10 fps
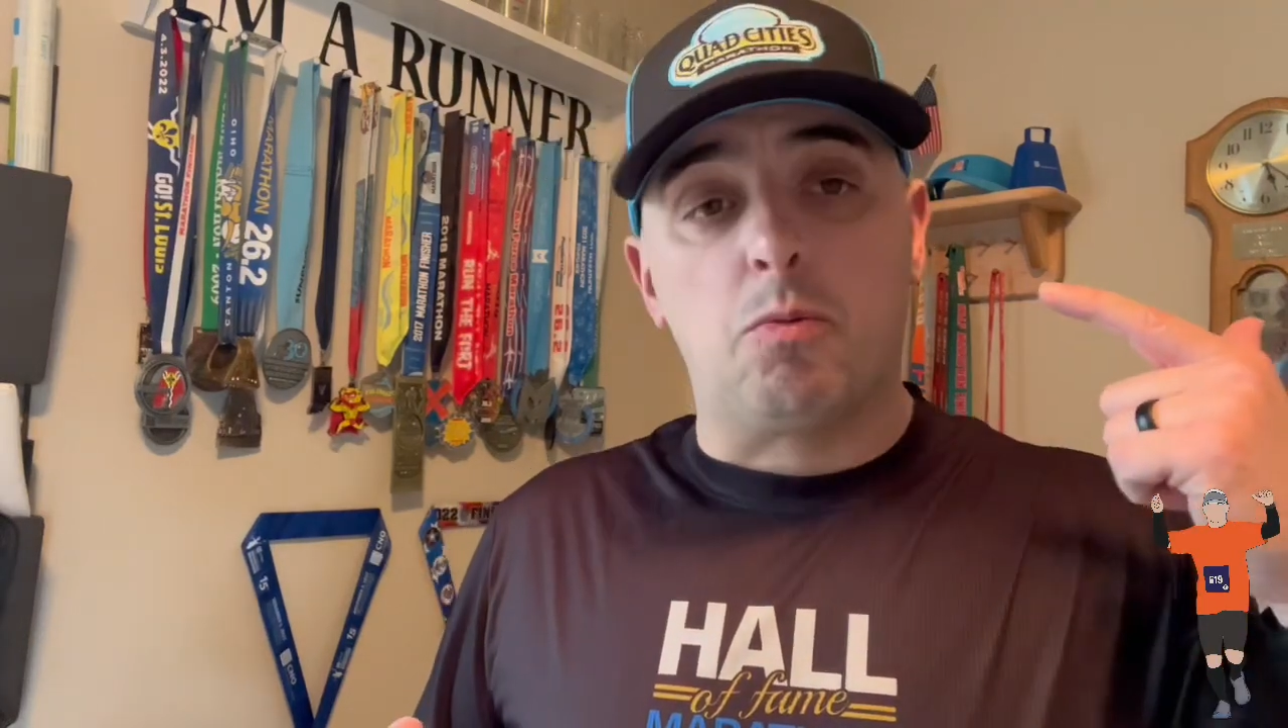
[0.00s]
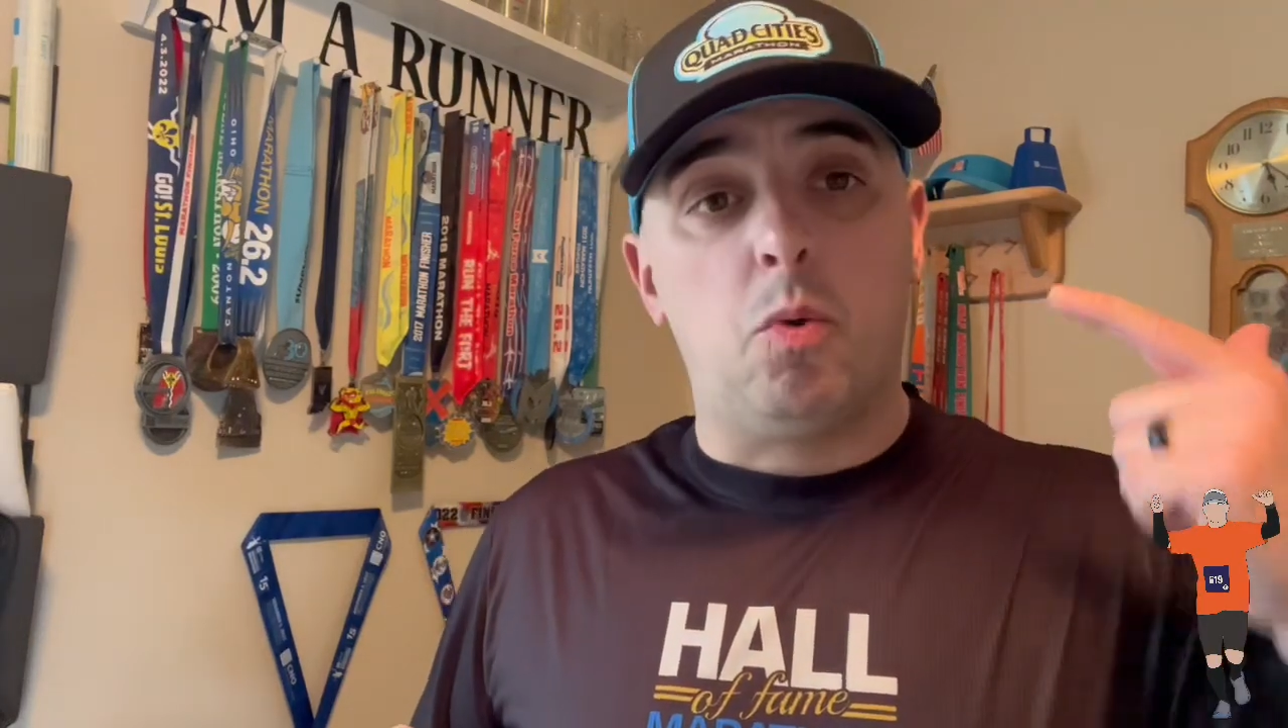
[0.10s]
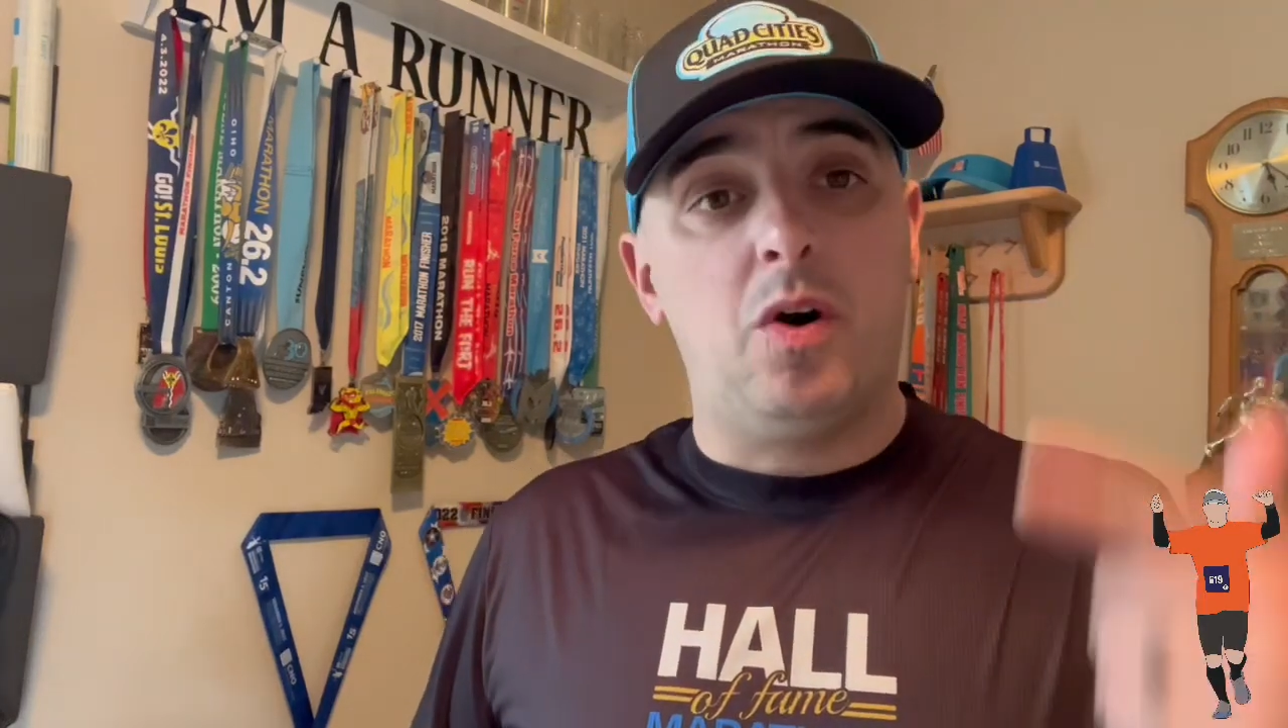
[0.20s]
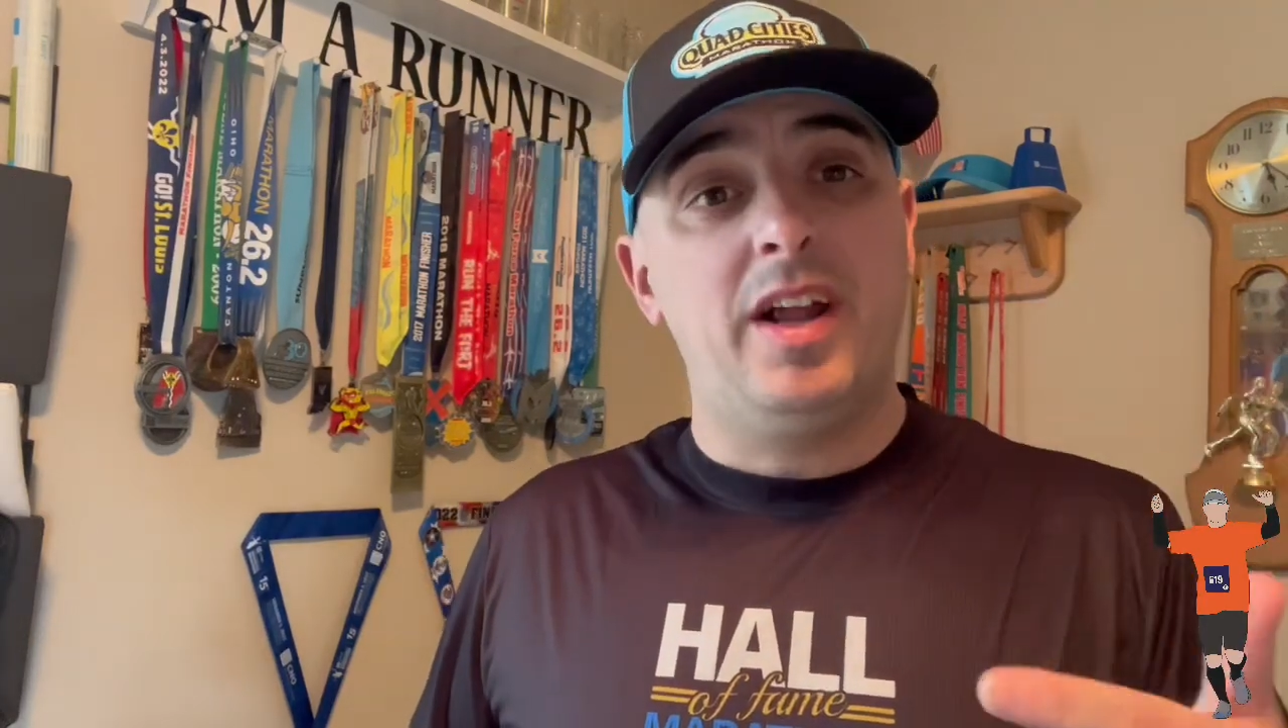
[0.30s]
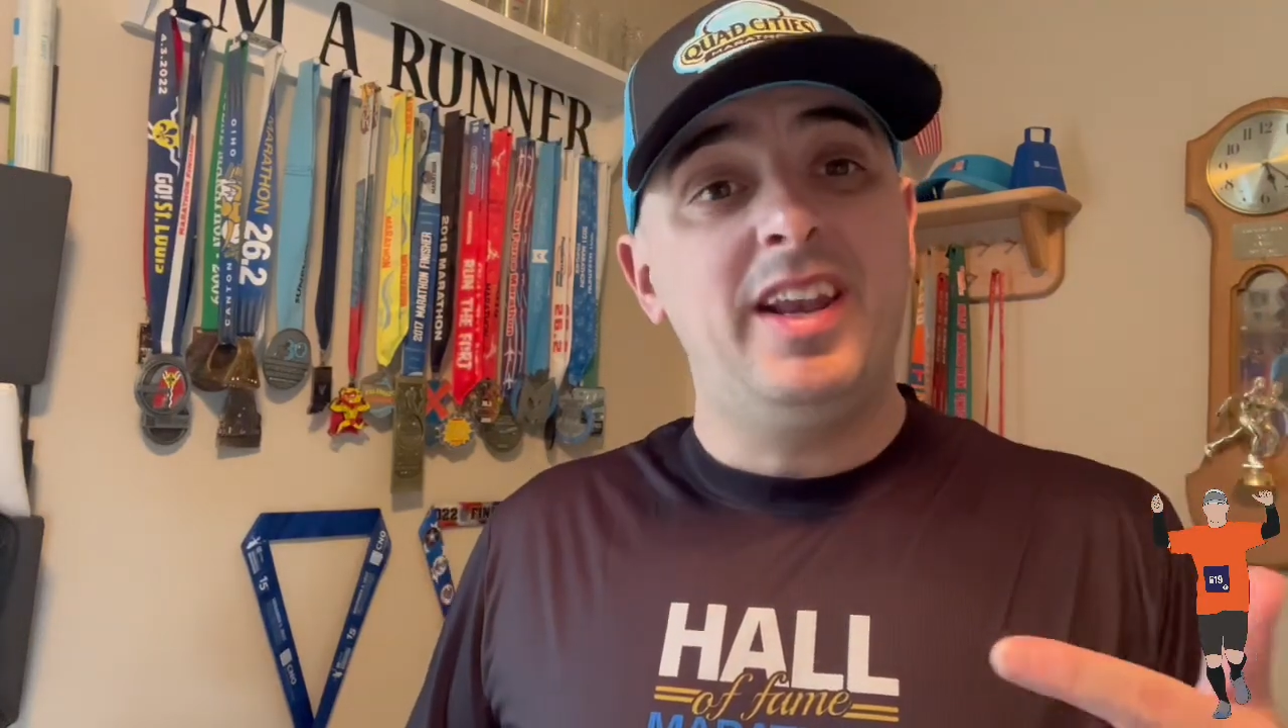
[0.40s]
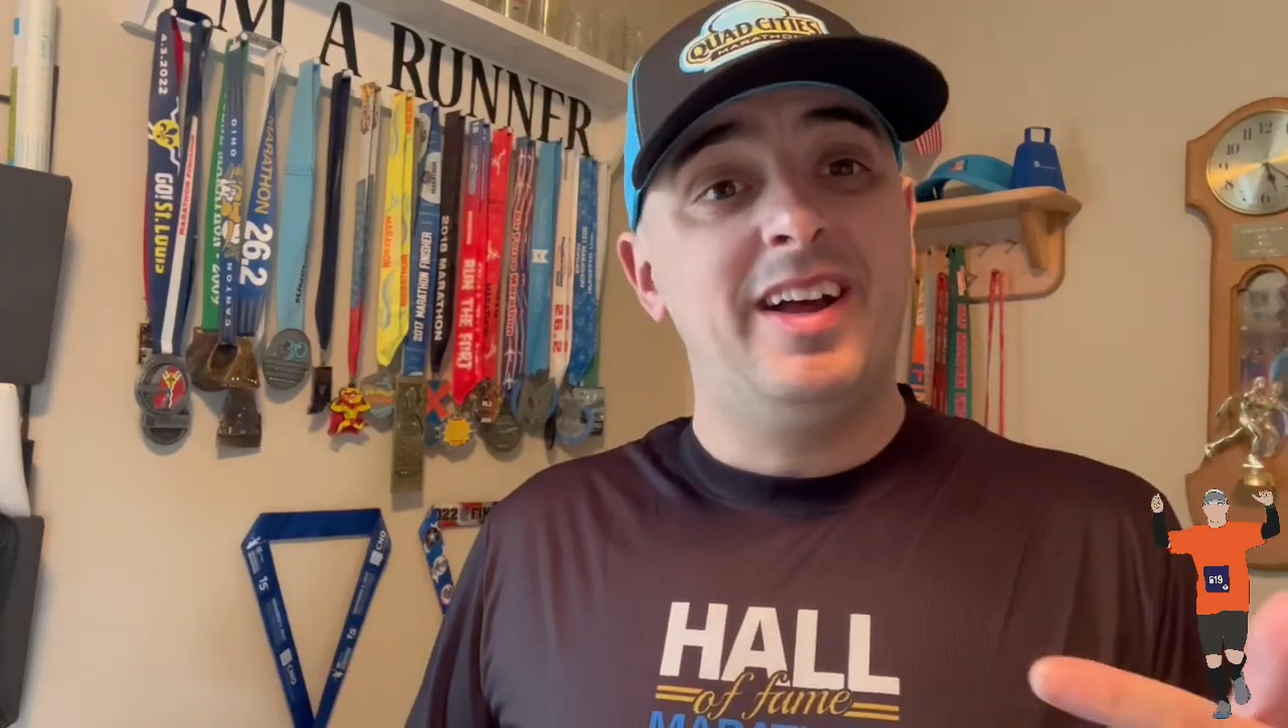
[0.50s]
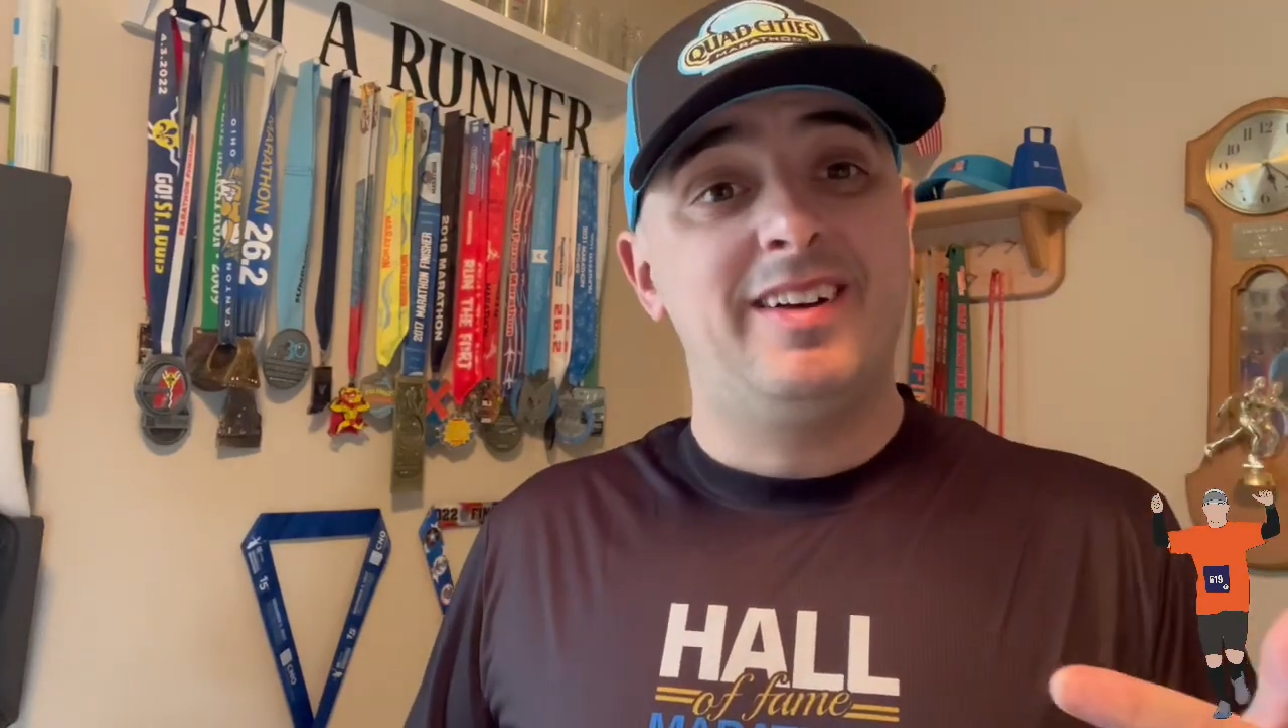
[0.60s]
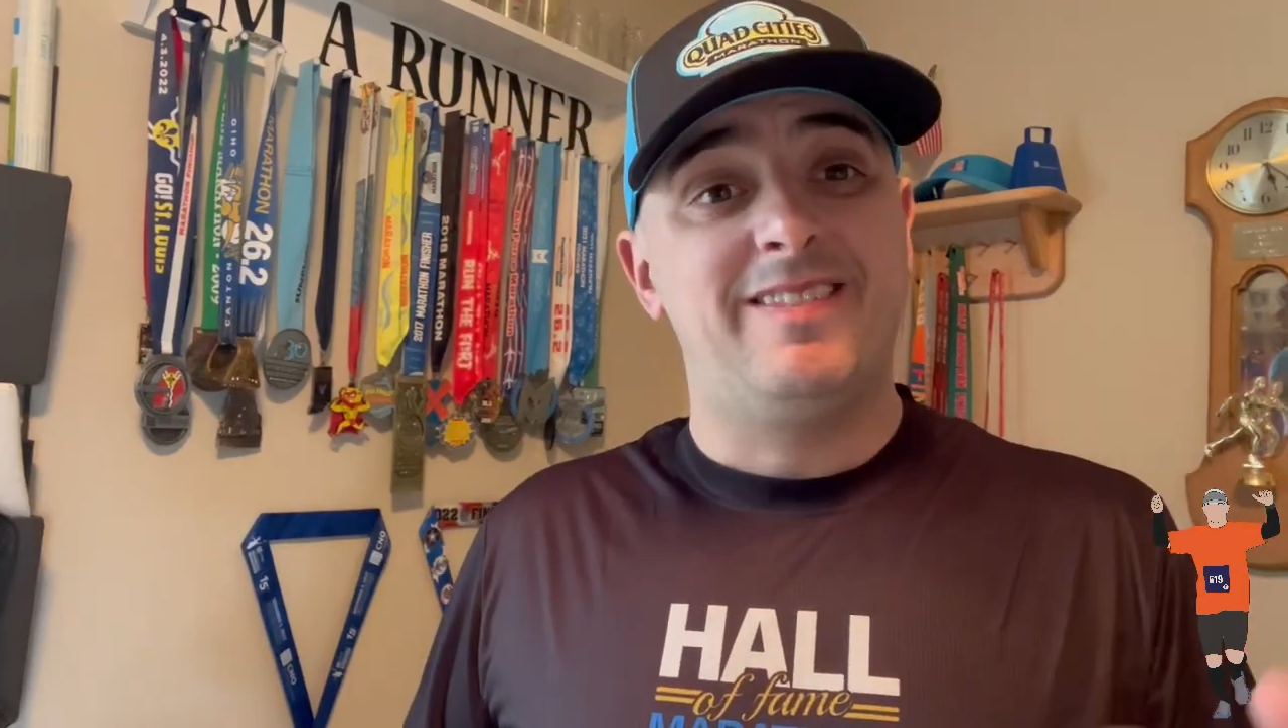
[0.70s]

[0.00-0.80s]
one,